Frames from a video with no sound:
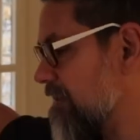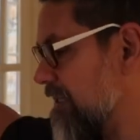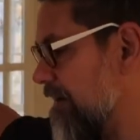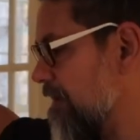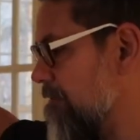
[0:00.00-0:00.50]
the
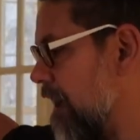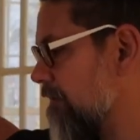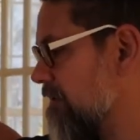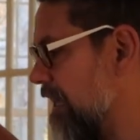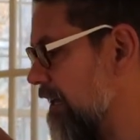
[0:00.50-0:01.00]
TV
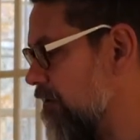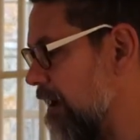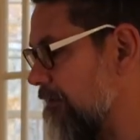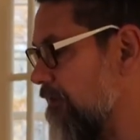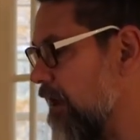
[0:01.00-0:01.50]
mount and you
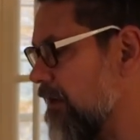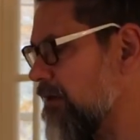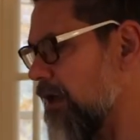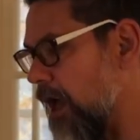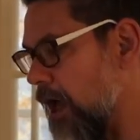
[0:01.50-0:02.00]
have
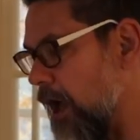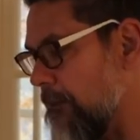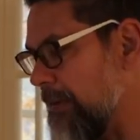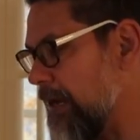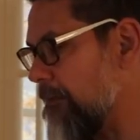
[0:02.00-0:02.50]

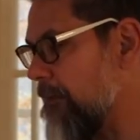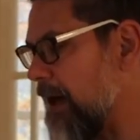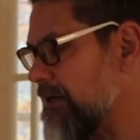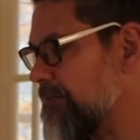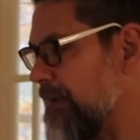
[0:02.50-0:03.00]
a medium
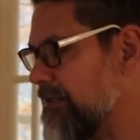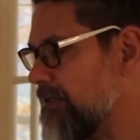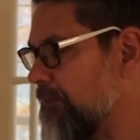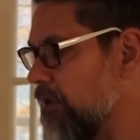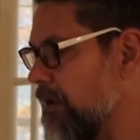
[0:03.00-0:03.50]
amount of space
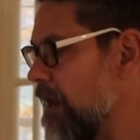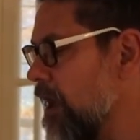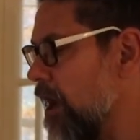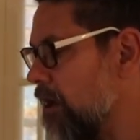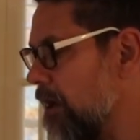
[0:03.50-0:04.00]
to put
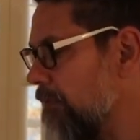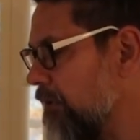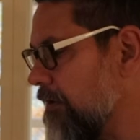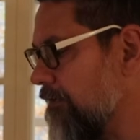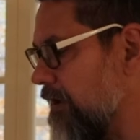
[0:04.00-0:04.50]
a
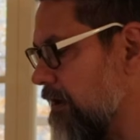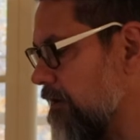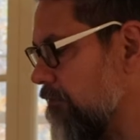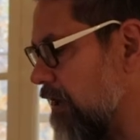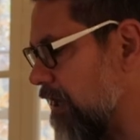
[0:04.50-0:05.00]
couple of
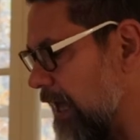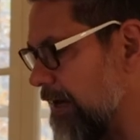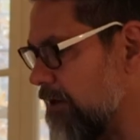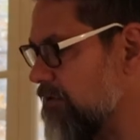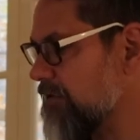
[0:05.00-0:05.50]

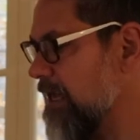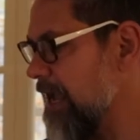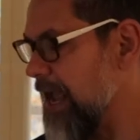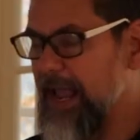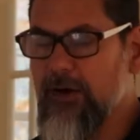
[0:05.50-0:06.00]
recliners
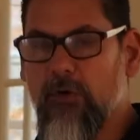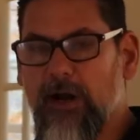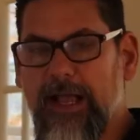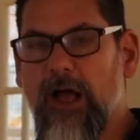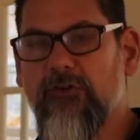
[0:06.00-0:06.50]
and or
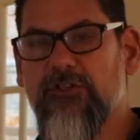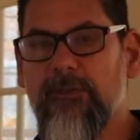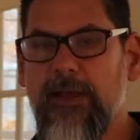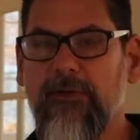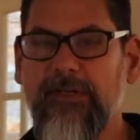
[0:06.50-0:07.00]
a couch to
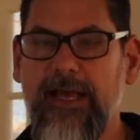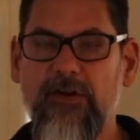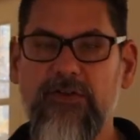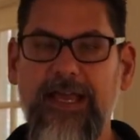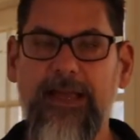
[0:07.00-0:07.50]
be able to
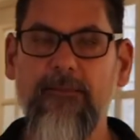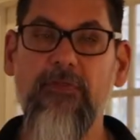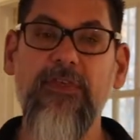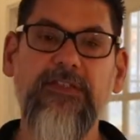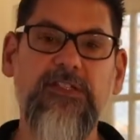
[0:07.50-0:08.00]
entertain.
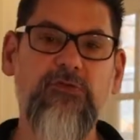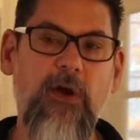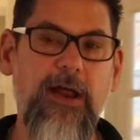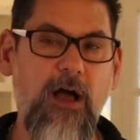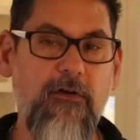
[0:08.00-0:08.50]
But this is
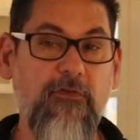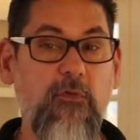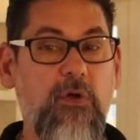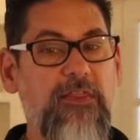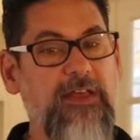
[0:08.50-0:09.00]
right off of
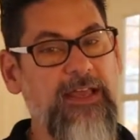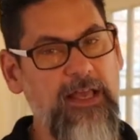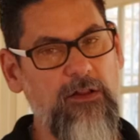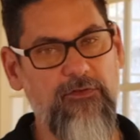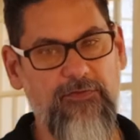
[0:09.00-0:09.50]
one of the
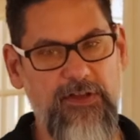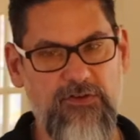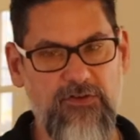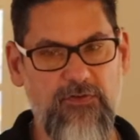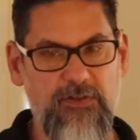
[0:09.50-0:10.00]
killer
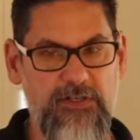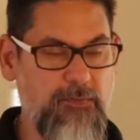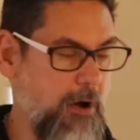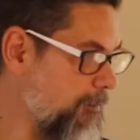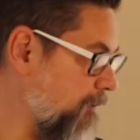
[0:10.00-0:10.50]
features for this
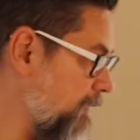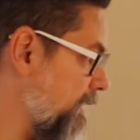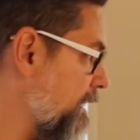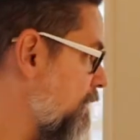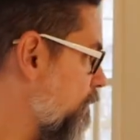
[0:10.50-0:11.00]

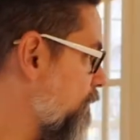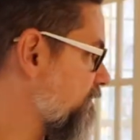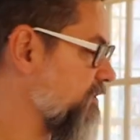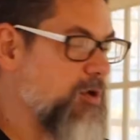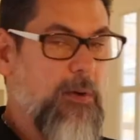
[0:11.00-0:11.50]
property,
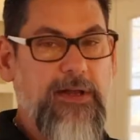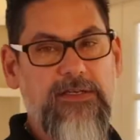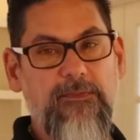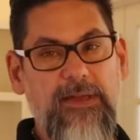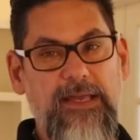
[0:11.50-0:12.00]
which is going
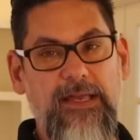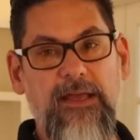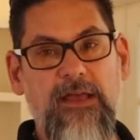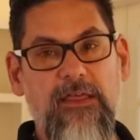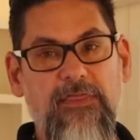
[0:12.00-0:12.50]
to
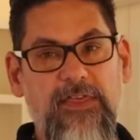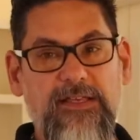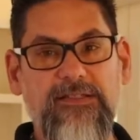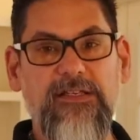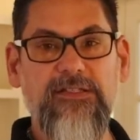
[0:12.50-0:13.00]
be
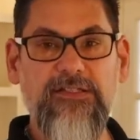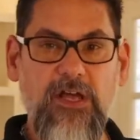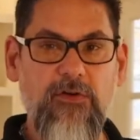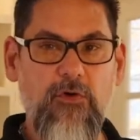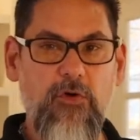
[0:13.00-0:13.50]
this
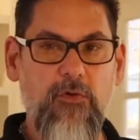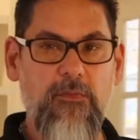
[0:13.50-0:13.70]
sunroom.